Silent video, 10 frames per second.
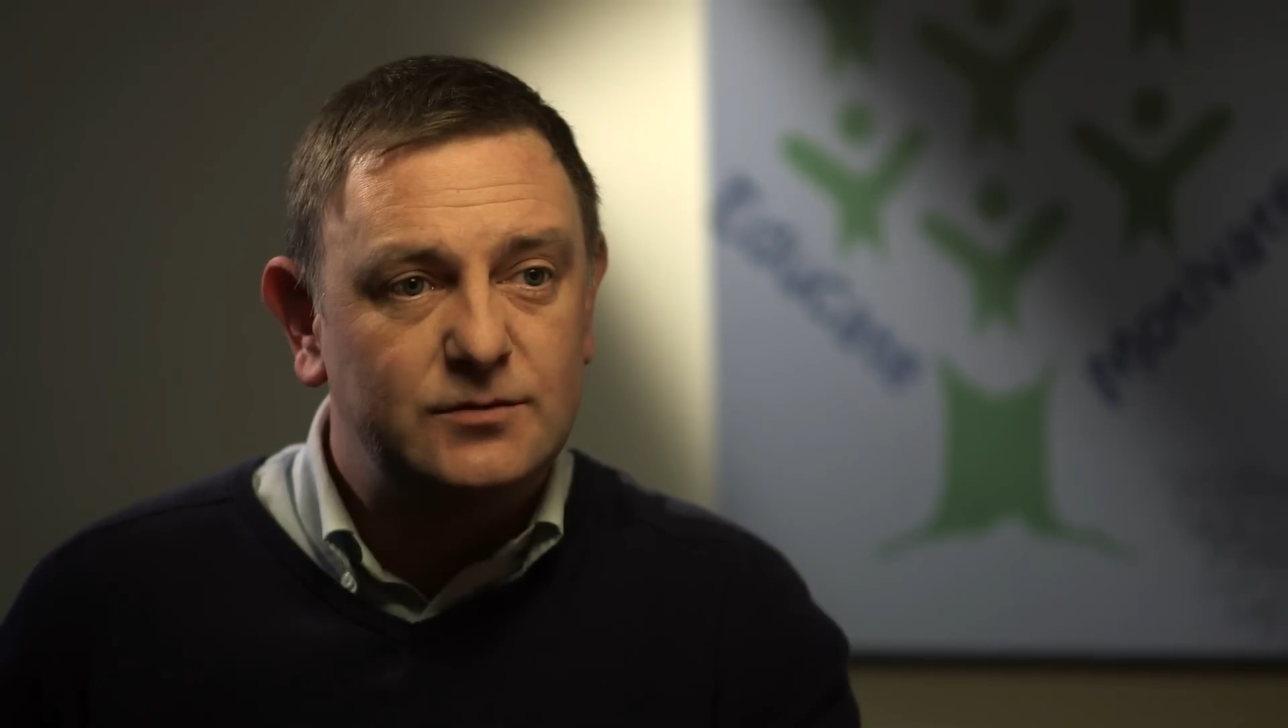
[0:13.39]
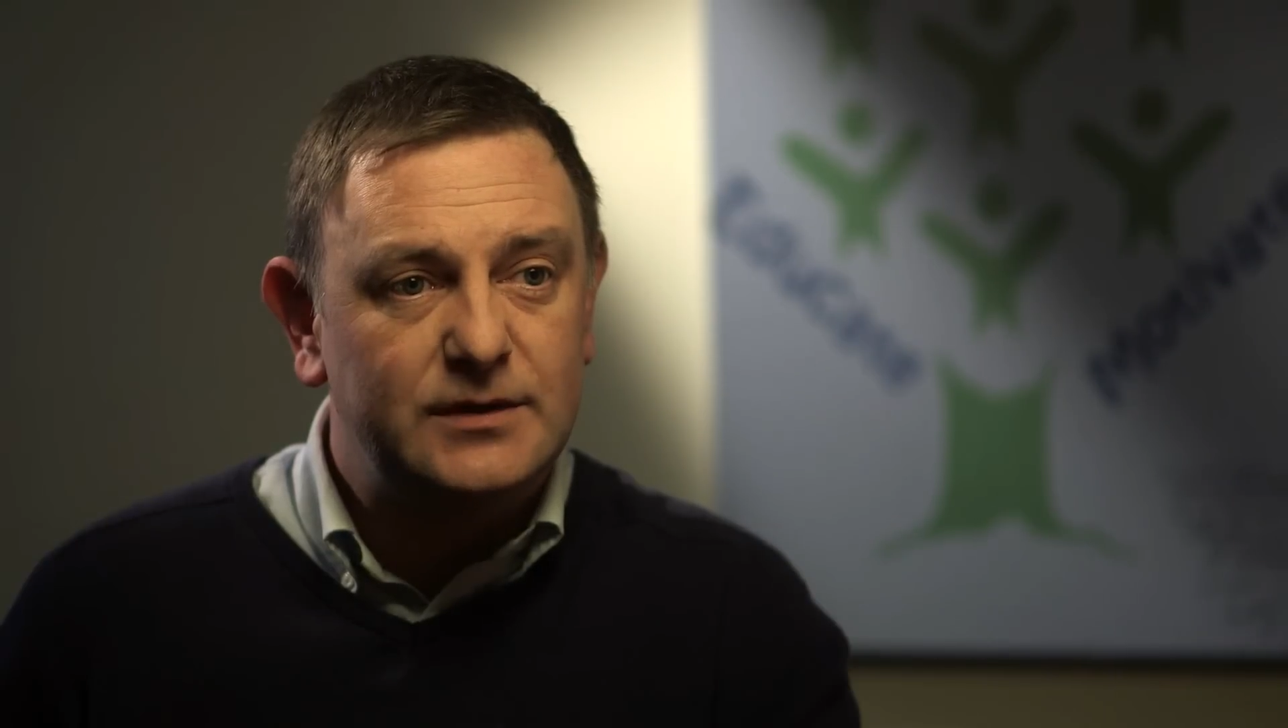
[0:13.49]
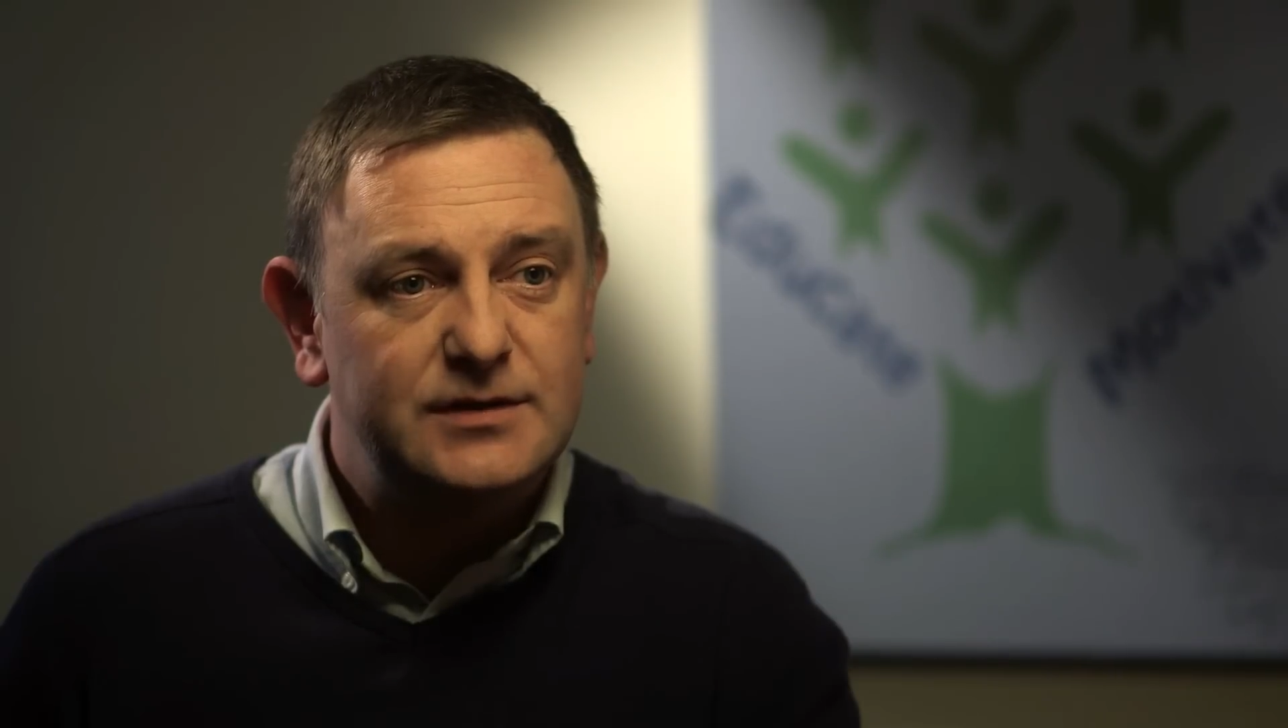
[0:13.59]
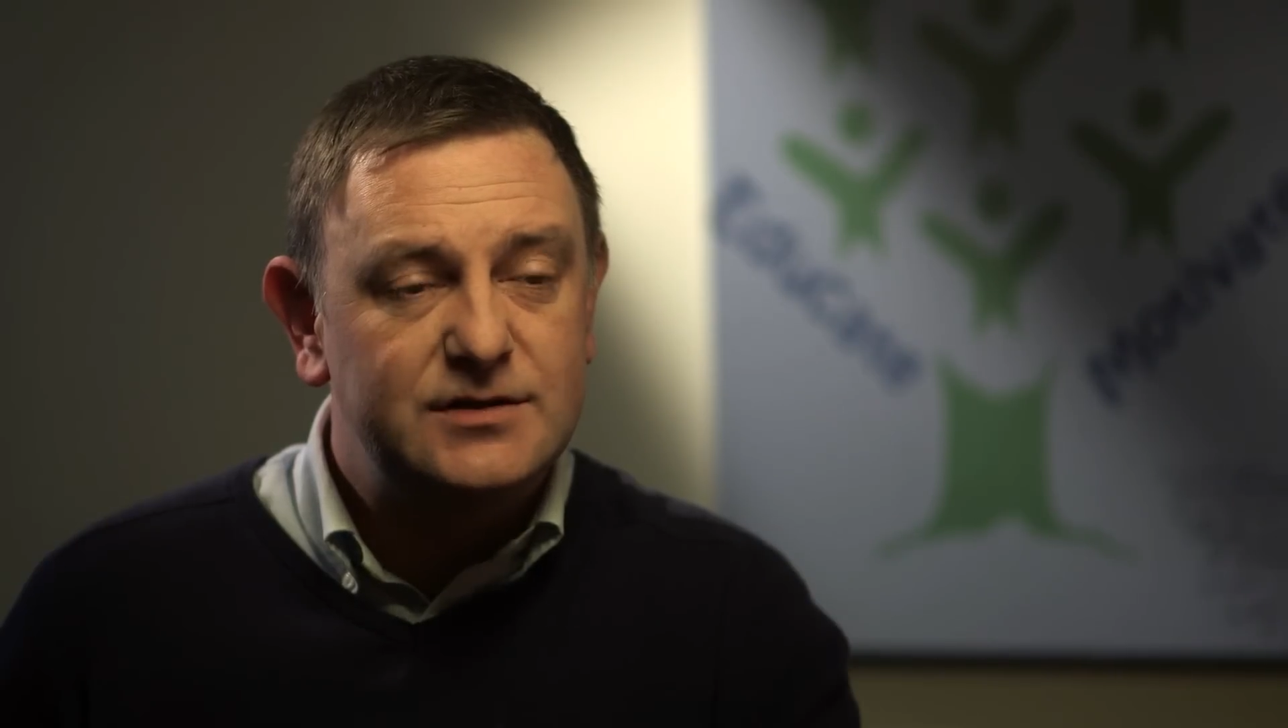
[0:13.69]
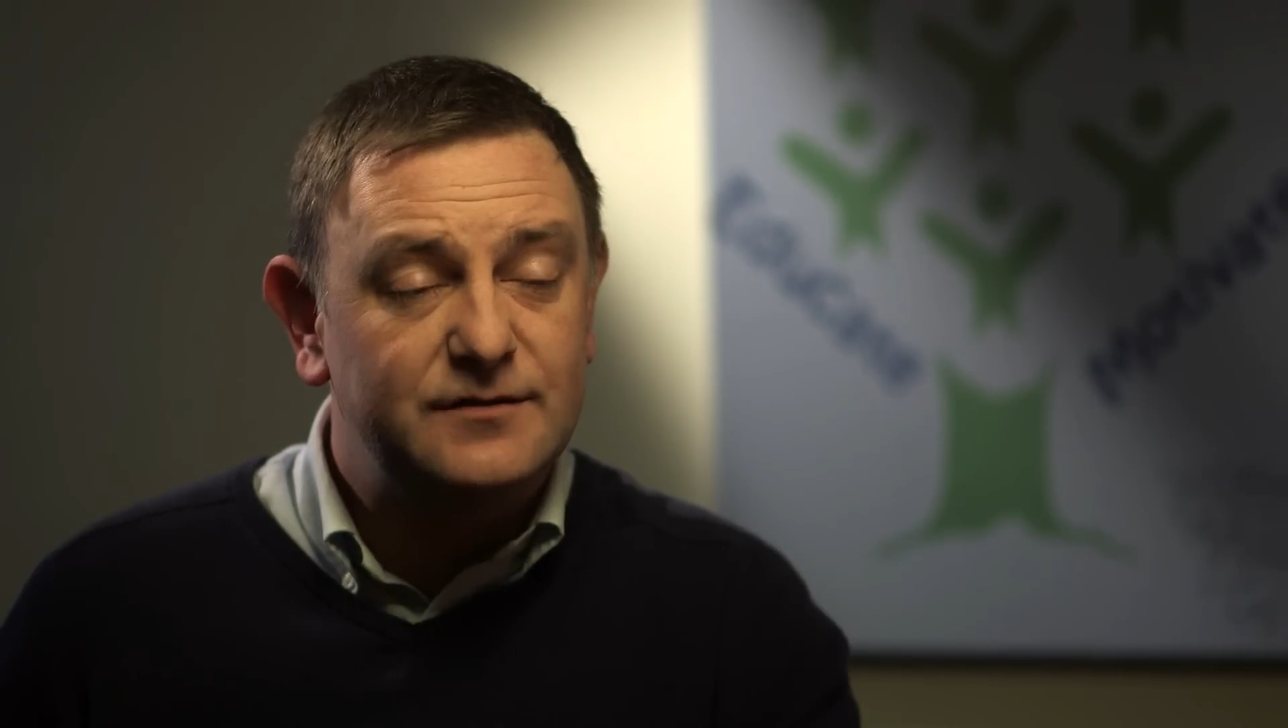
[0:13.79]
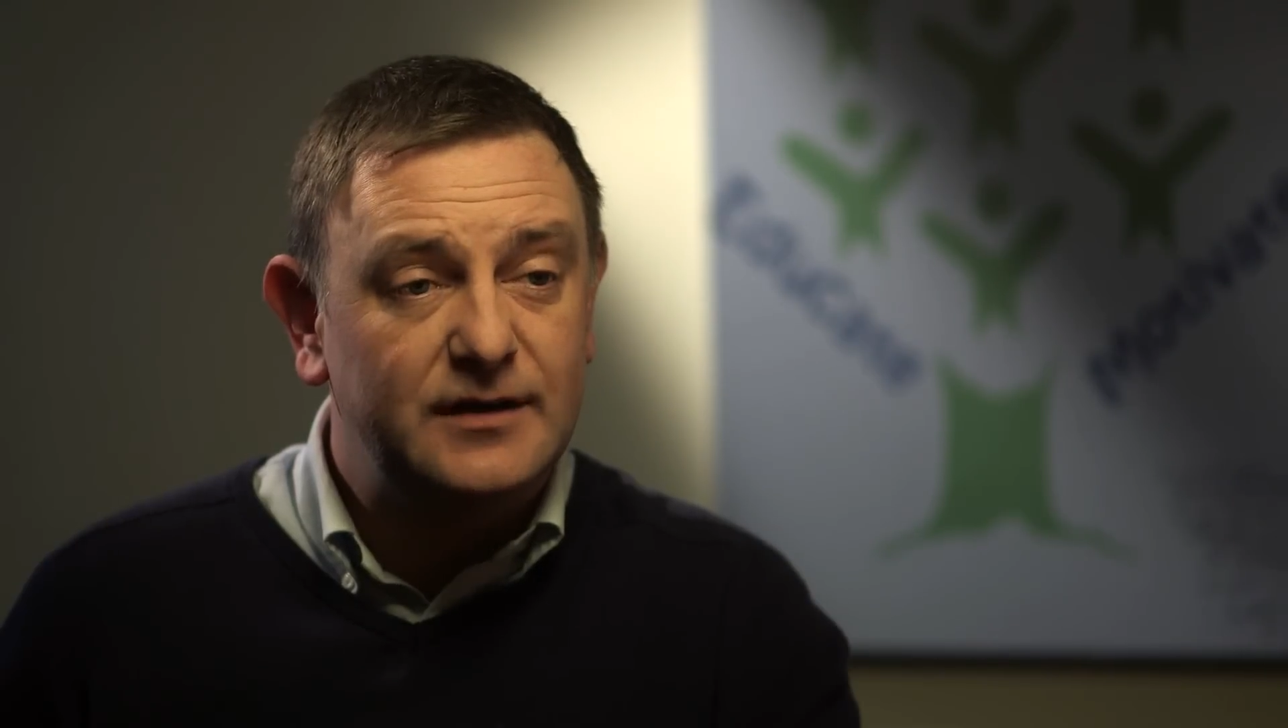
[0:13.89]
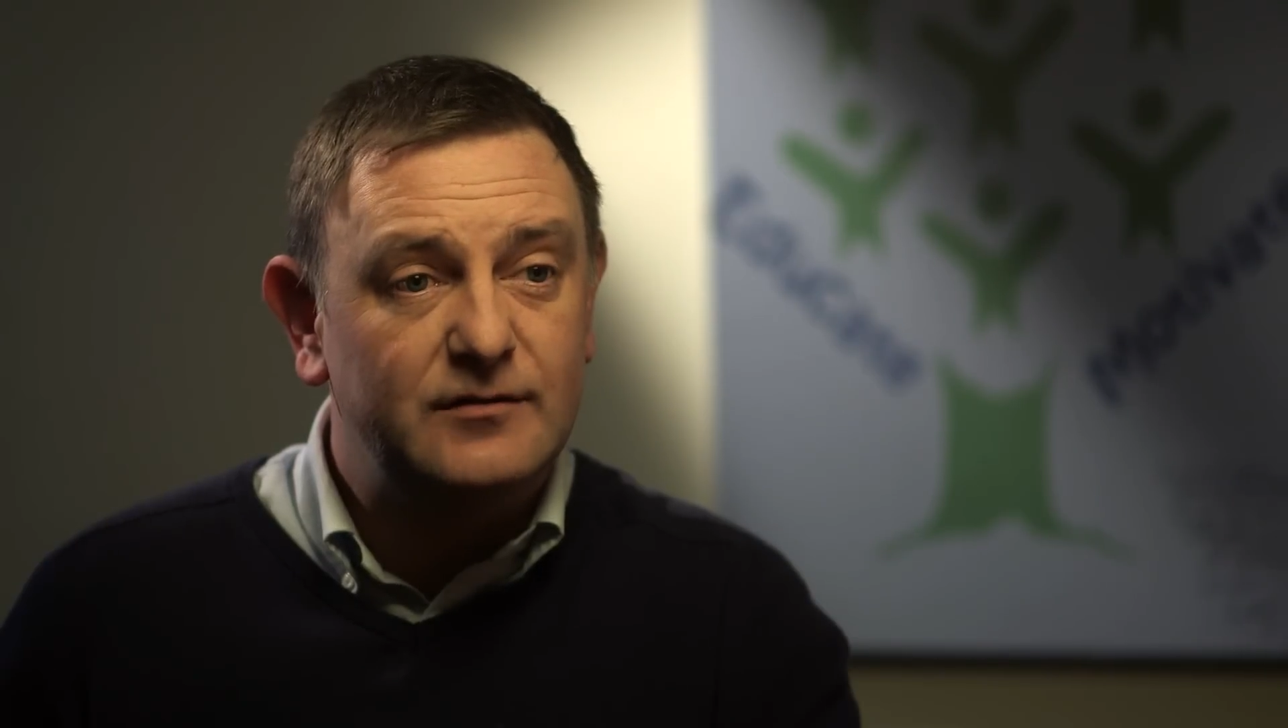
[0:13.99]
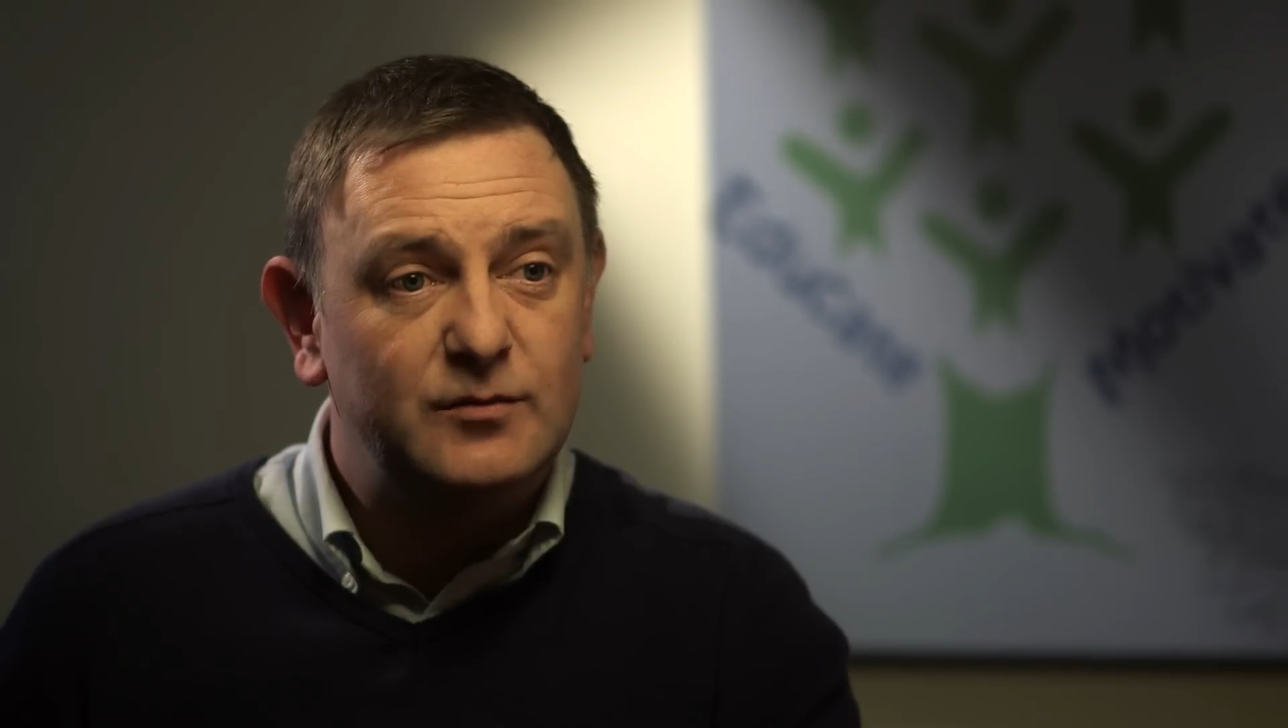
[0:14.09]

with severe